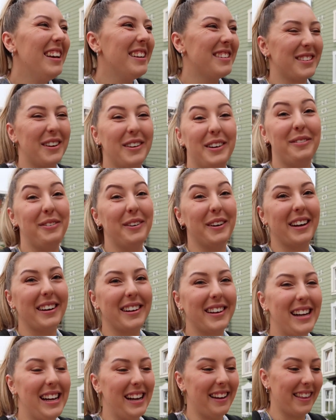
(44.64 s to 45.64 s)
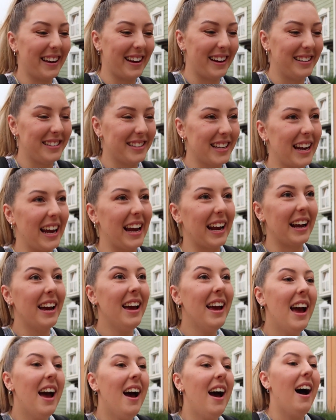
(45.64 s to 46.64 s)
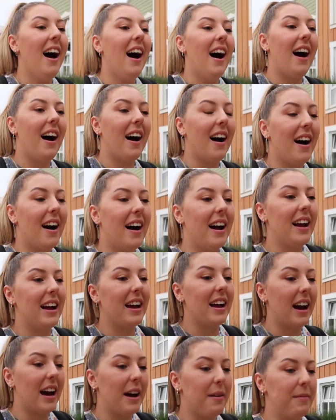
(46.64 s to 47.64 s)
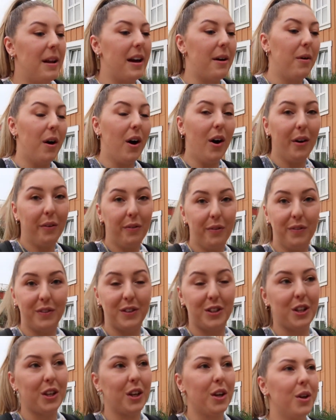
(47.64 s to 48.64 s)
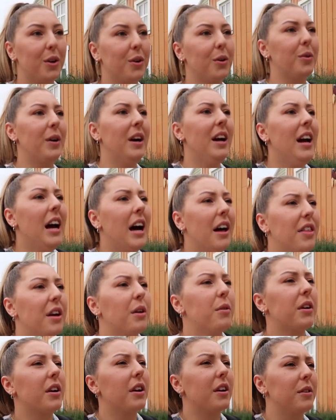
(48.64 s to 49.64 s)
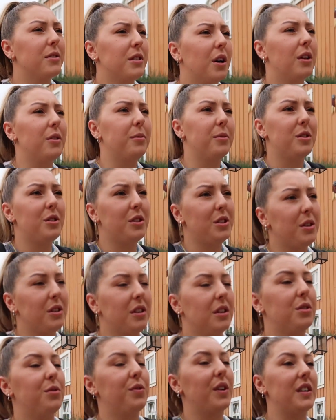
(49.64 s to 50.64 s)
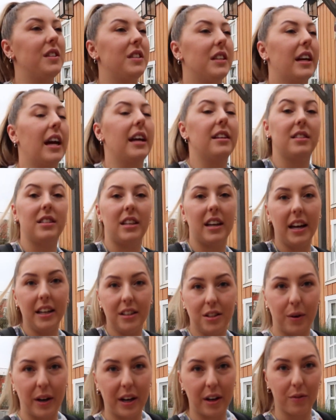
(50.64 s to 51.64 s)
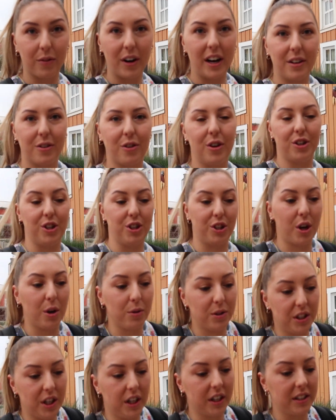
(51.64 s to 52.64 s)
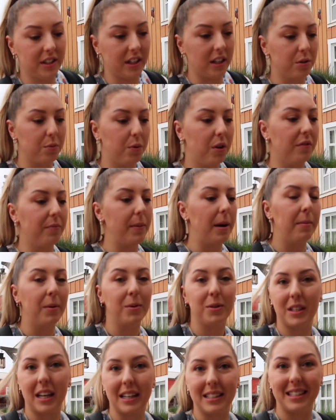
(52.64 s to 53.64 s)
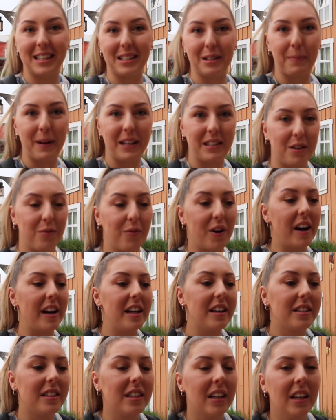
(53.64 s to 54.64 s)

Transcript: sorry if you can hear the guys singing. I am now off to, I think we're gonna go to Hollywood Studios first again today so I can ride Crush's Coaster because that's one of my most anticipated rides.